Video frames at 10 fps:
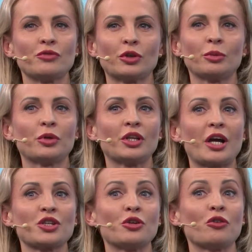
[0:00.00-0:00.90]
for the
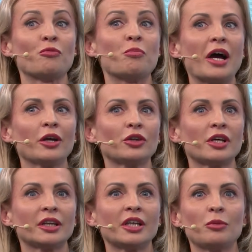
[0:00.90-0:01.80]
production of
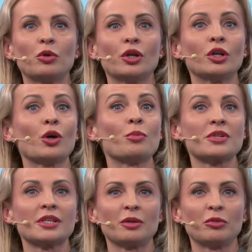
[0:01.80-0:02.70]
biodegradable and
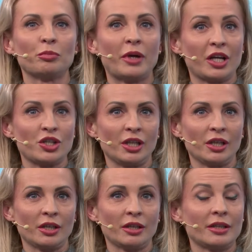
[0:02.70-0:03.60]
compostable packaging.